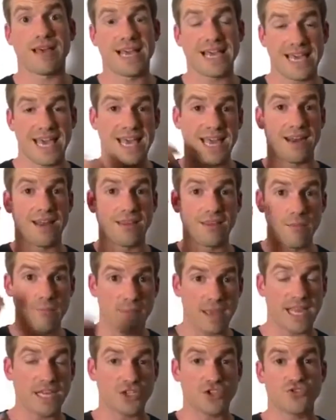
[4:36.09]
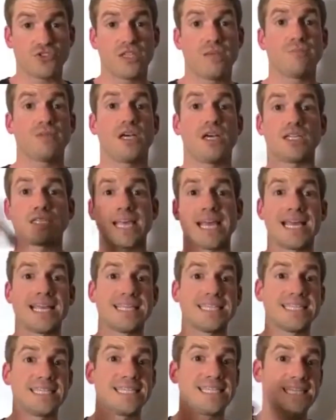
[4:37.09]
Again, the mainstream does
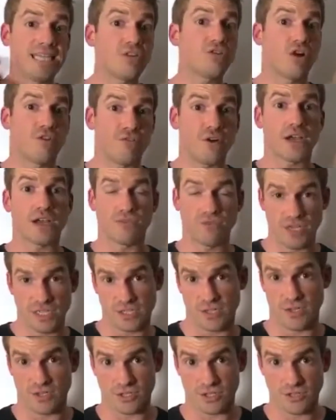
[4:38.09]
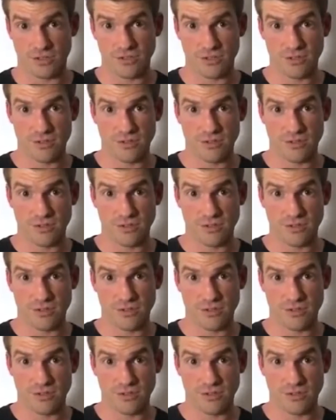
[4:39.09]
zero fucking research